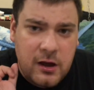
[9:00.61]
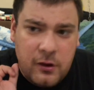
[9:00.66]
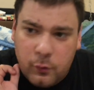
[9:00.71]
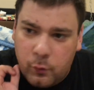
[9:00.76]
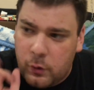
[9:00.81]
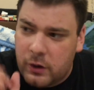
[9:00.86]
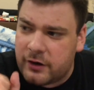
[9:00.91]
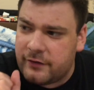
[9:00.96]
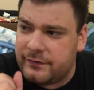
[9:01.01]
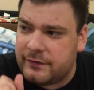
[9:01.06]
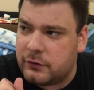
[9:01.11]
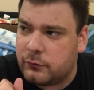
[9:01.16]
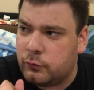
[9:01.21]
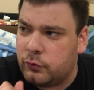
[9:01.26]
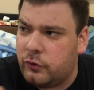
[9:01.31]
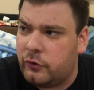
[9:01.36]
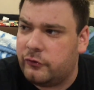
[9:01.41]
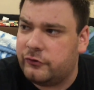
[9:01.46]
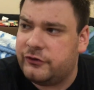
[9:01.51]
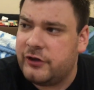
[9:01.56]
One of their
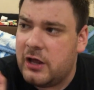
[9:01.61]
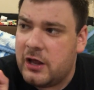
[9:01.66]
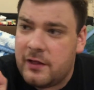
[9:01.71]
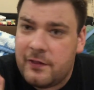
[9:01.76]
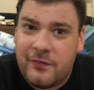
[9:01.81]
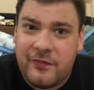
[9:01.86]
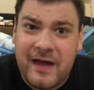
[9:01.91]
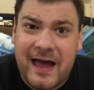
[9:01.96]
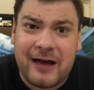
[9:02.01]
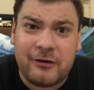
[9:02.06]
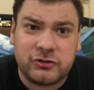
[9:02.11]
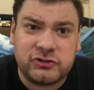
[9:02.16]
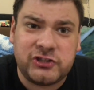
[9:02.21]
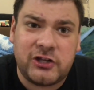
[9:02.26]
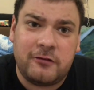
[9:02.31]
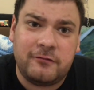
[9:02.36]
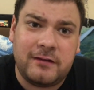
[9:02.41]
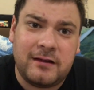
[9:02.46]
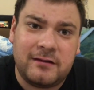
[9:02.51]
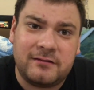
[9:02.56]
rules: thou
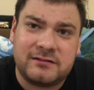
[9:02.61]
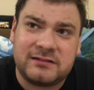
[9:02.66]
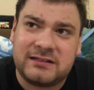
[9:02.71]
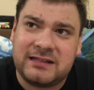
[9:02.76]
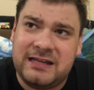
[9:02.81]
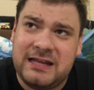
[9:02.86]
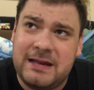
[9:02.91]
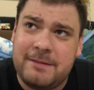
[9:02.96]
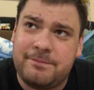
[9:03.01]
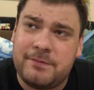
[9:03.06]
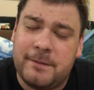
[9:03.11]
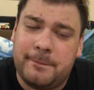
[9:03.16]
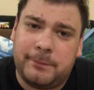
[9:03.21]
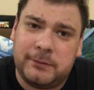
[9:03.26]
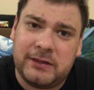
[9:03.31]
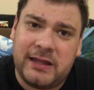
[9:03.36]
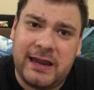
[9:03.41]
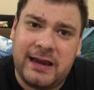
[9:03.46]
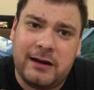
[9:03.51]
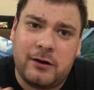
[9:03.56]
shalt not keep the
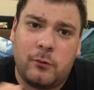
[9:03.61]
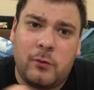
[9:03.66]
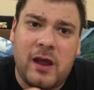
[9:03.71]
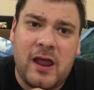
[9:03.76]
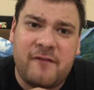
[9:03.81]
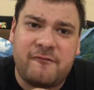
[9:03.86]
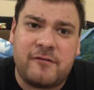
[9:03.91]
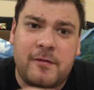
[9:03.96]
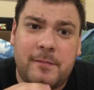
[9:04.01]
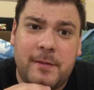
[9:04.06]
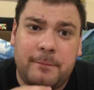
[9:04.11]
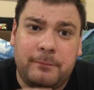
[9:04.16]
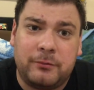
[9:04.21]
blade away from the